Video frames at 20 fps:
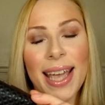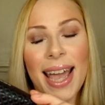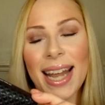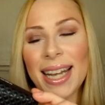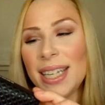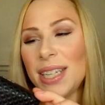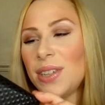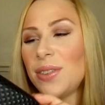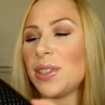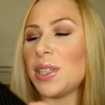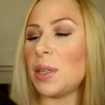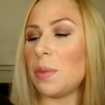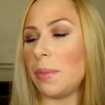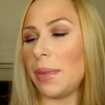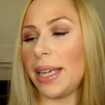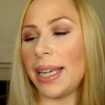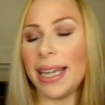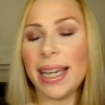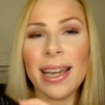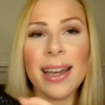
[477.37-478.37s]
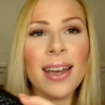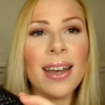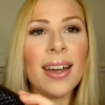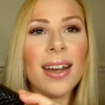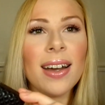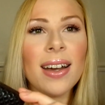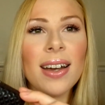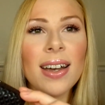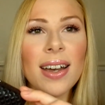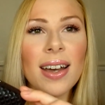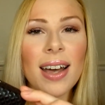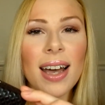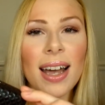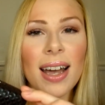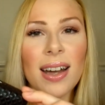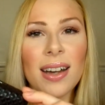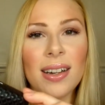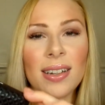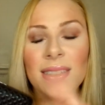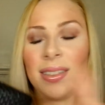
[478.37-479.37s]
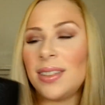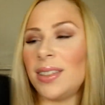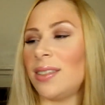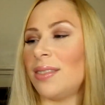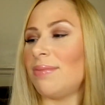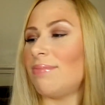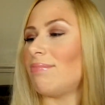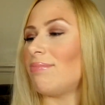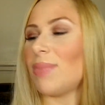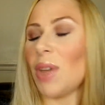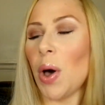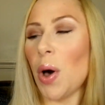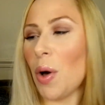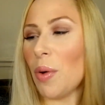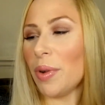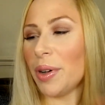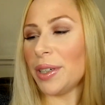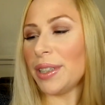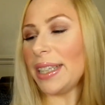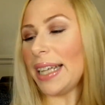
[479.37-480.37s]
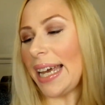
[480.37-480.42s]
and new to me on the whole,